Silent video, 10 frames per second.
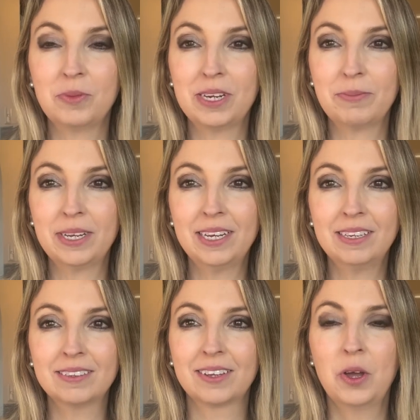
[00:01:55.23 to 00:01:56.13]
many
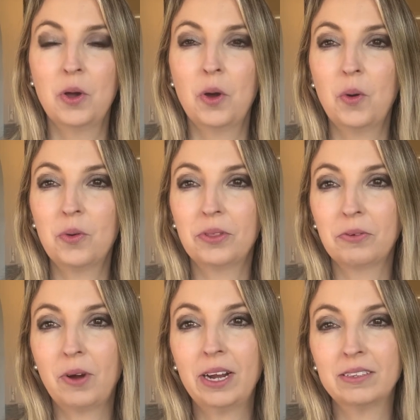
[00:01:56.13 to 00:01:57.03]
minutes, or the
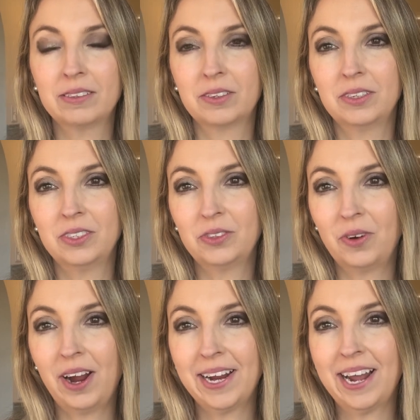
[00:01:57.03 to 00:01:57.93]
rice is going to
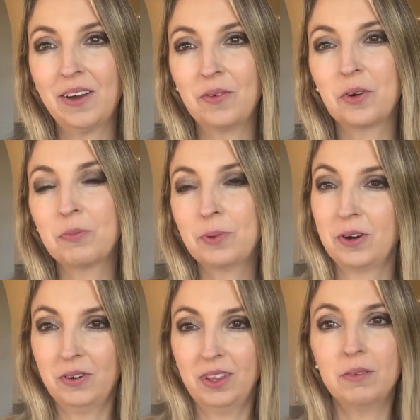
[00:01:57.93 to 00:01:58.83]
dry out or
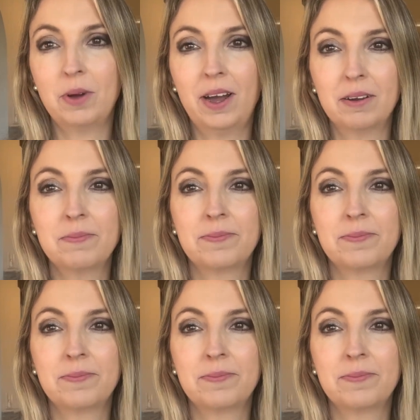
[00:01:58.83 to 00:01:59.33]
burn on the bottom.